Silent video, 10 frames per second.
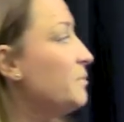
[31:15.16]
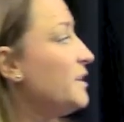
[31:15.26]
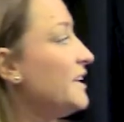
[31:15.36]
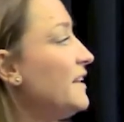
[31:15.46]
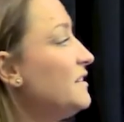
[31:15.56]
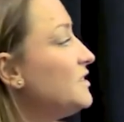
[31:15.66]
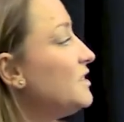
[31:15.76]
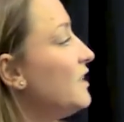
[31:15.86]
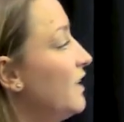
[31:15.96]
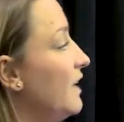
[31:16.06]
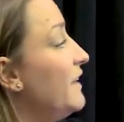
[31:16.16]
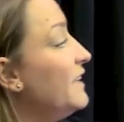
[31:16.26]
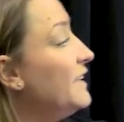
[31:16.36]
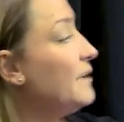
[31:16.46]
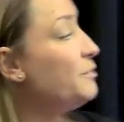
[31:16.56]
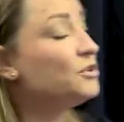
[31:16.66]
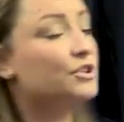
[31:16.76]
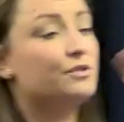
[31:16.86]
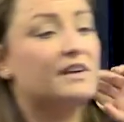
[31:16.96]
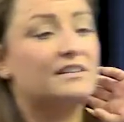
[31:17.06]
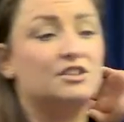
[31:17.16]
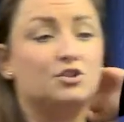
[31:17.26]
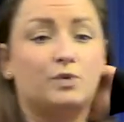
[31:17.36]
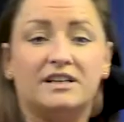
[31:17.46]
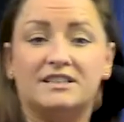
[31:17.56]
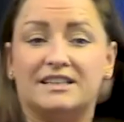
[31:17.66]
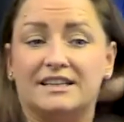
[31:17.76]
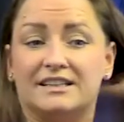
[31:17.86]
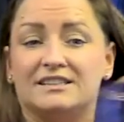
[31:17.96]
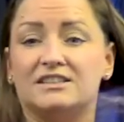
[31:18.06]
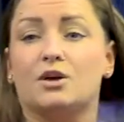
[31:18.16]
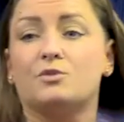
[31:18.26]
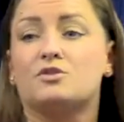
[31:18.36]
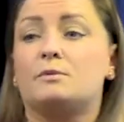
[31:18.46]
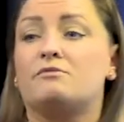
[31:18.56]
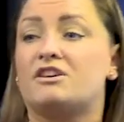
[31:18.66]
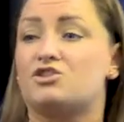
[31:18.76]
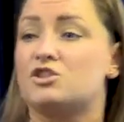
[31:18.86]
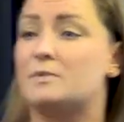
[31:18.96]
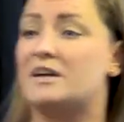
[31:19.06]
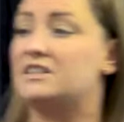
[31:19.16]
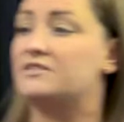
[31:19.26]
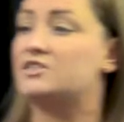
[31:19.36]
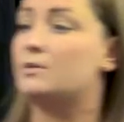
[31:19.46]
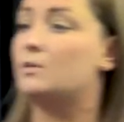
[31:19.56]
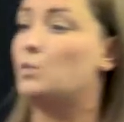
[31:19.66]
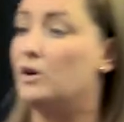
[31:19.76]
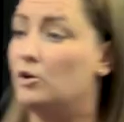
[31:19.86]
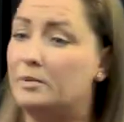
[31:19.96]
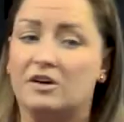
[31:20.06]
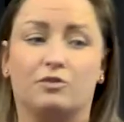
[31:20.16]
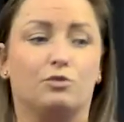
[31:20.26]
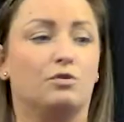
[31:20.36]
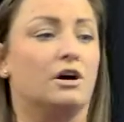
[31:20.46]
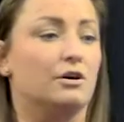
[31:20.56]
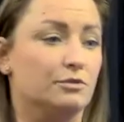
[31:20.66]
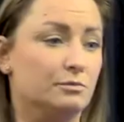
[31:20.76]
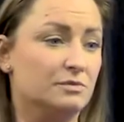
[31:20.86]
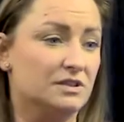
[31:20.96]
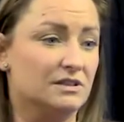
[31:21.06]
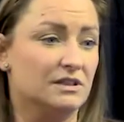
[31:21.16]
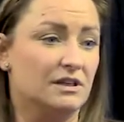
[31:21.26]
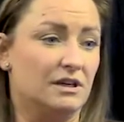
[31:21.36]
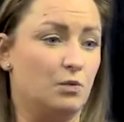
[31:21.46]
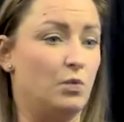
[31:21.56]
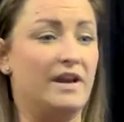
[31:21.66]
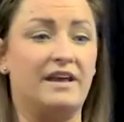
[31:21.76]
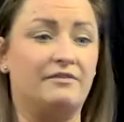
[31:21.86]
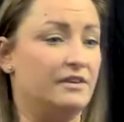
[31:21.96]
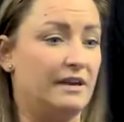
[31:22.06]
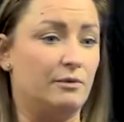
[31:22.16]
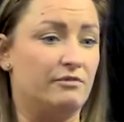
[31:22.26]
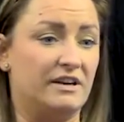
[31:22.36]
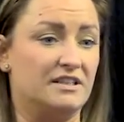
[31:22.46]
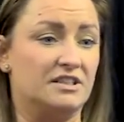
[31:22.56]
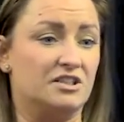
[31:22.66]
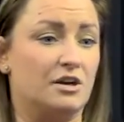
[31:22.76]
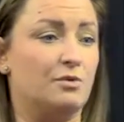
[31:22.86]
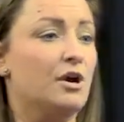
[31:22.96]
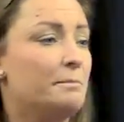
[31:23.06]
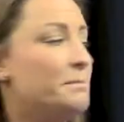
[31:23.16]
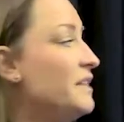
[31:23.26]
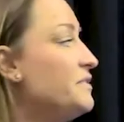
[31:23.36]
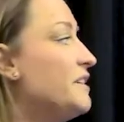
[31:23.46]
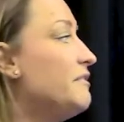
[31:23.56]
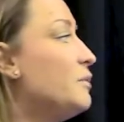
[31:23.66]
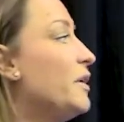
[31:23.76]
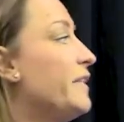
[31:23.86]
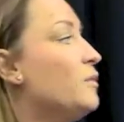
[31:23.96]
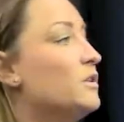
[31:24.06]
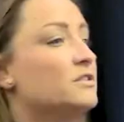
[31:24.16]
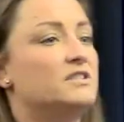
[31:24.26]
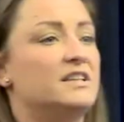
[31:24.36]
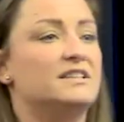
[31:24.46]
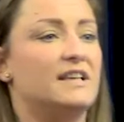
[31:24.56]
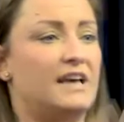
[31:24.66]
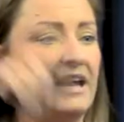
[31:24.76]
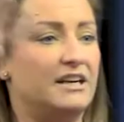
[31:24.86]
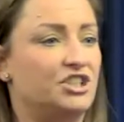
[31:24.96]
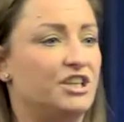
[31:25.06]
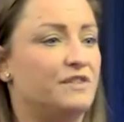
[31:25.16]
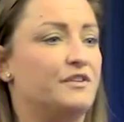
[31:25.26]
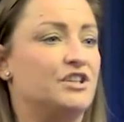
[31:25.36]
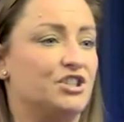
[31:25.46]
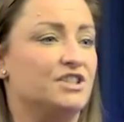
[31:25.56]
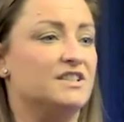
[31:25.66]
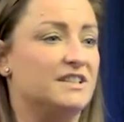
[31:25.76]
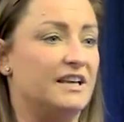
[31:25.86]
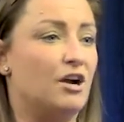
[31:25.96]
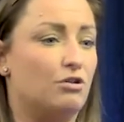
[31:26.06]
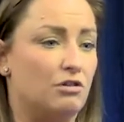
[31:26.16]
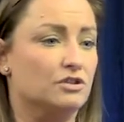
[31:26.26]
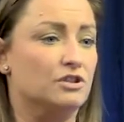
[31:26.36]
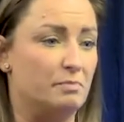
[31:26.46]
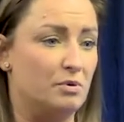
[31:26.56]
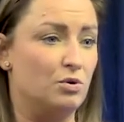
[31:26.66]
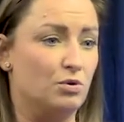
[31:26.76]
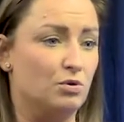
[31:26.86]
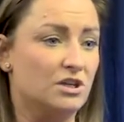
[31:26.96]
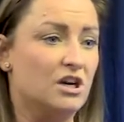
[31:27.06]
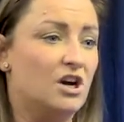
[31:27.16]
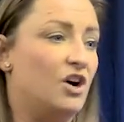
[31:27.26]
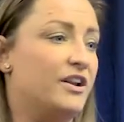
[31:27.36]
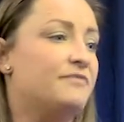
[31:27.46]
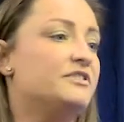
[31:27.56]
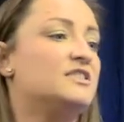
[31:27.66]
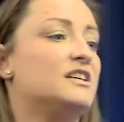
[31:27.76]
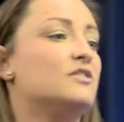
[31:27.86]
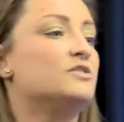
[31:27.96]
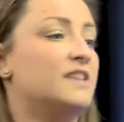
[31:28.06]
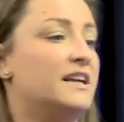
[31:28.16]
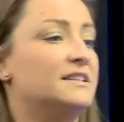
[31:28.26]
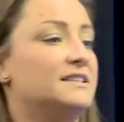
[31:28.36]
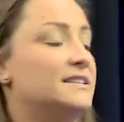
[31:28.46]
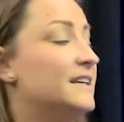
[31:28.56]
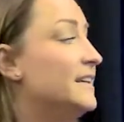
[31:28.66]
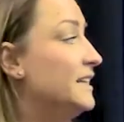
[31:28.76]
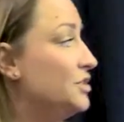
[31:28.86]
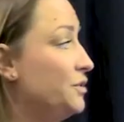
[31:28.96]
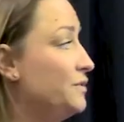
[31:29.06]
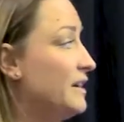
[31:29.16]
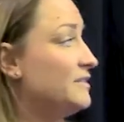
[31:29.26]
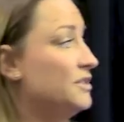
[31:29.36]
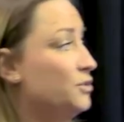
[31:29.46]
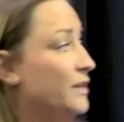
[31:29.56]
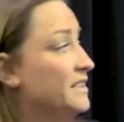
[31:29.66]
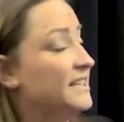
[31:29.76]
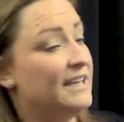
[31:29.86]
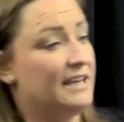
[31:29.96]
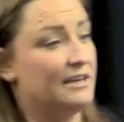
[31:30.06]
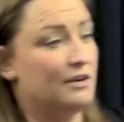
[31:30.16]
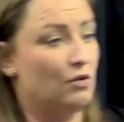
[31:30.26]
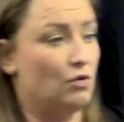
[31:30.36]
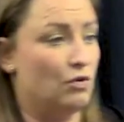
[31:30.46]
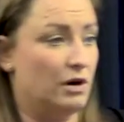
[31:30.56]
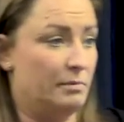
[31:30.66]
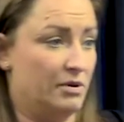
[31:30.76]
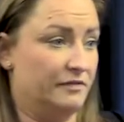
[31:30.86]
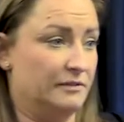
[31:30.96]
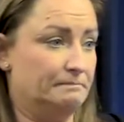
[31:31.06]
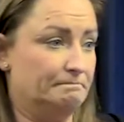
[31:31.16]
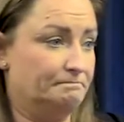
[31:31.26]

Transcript: But again, this, and then in April 2020, this is going to be retrospective, so it will be on all homes whenever they were rented. So in theory, what they want is energy efficiency across the board on every single tenancy in 2020, E or above.